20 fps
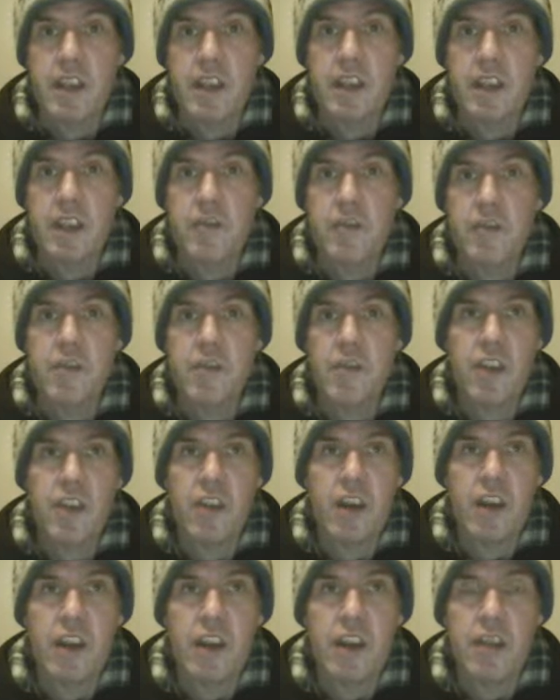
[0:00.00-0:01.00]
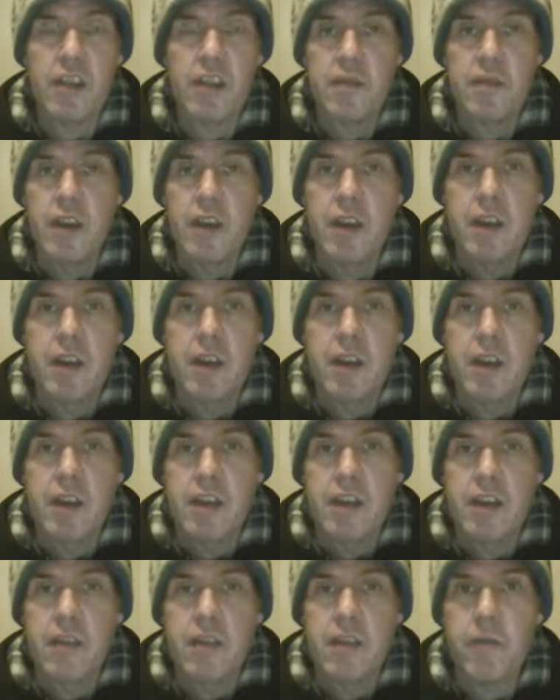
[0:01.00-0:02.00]
if, say,
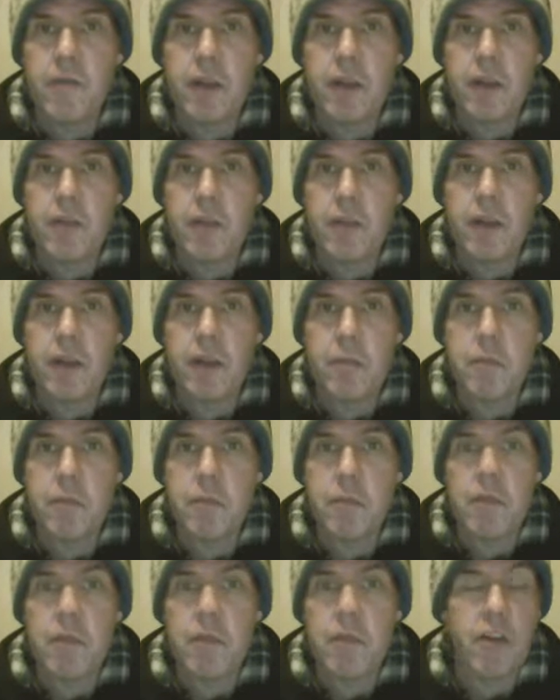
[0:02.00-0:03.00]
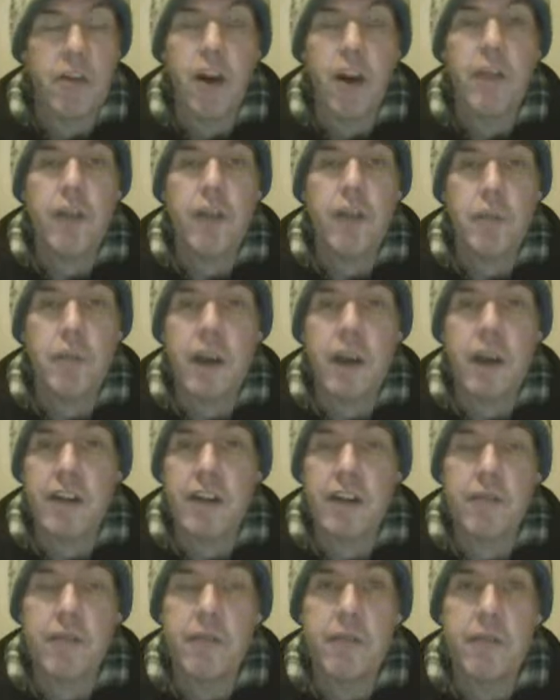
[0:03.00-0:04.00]
the female or either
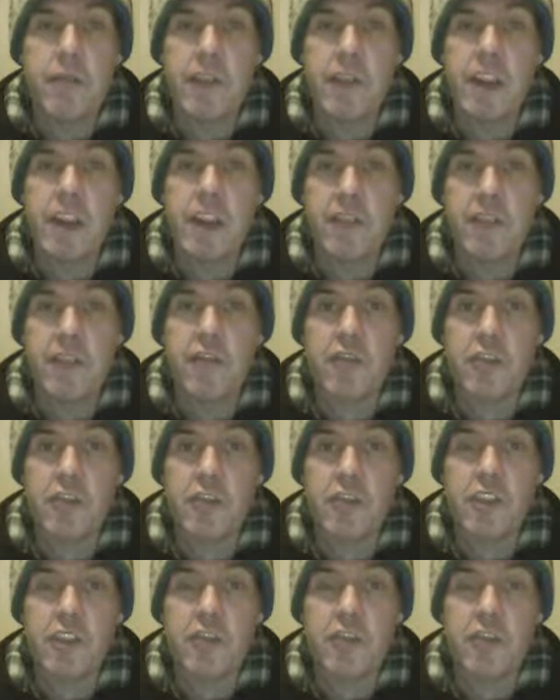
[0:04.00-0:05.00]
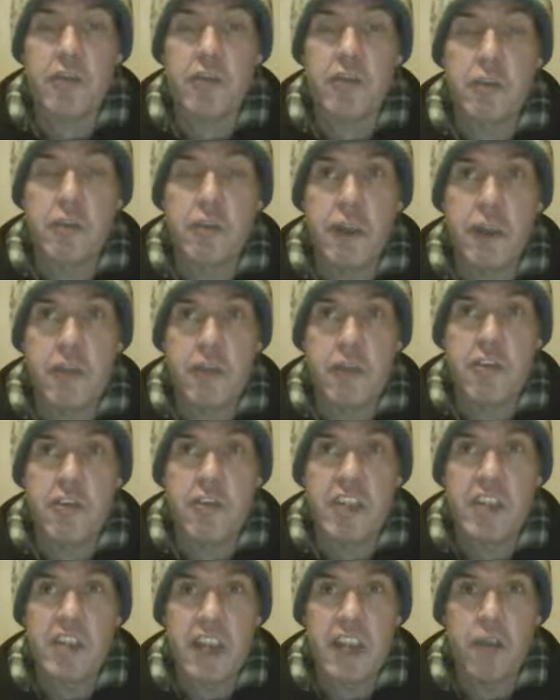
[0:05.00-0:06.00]
partner within a heterosexual
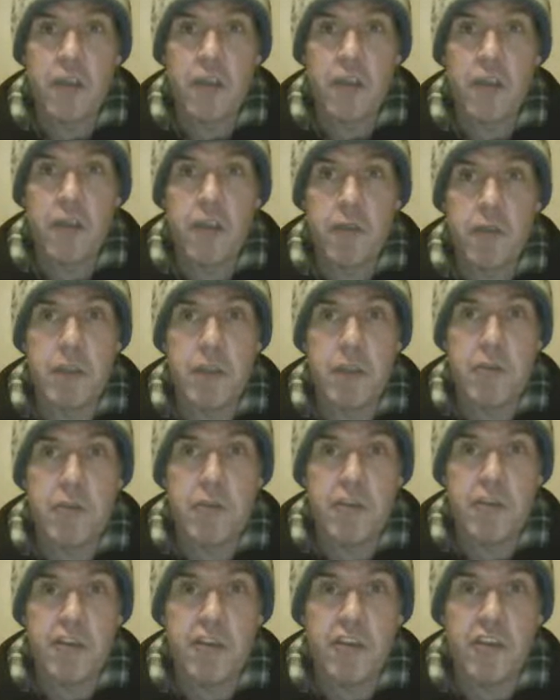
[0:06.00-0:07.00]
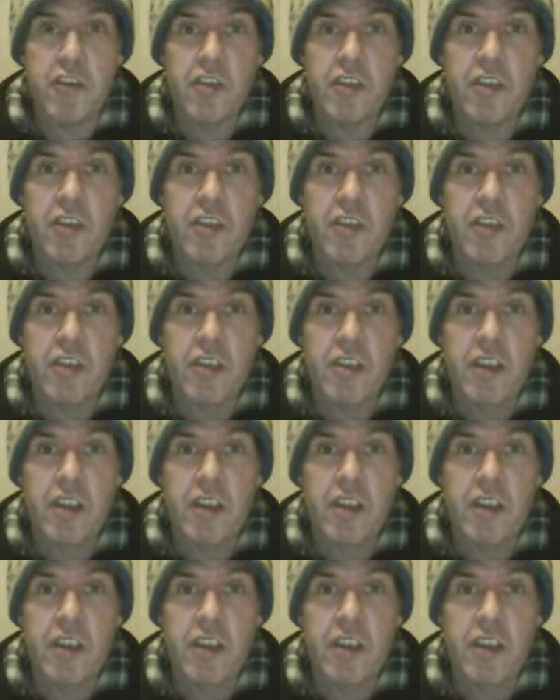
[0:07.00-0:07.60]
marriage cannot reproduce.